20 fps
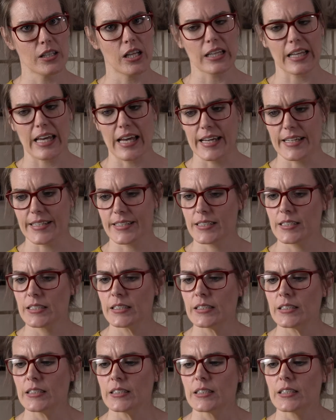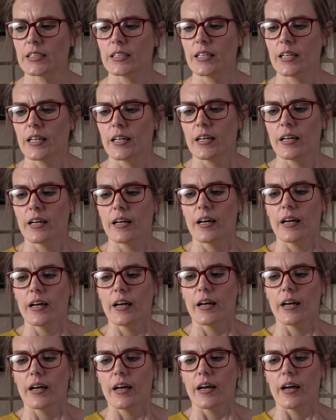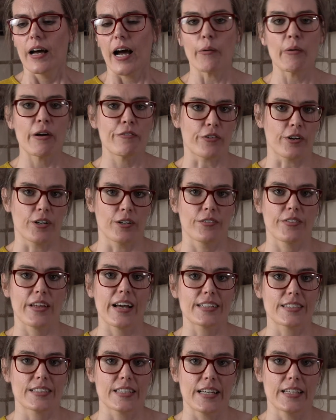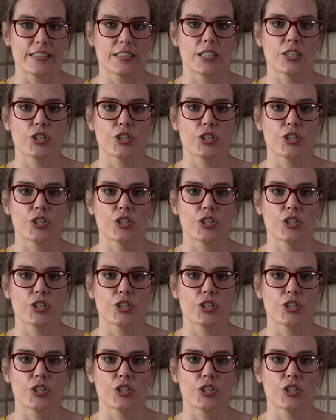guys. However, that said,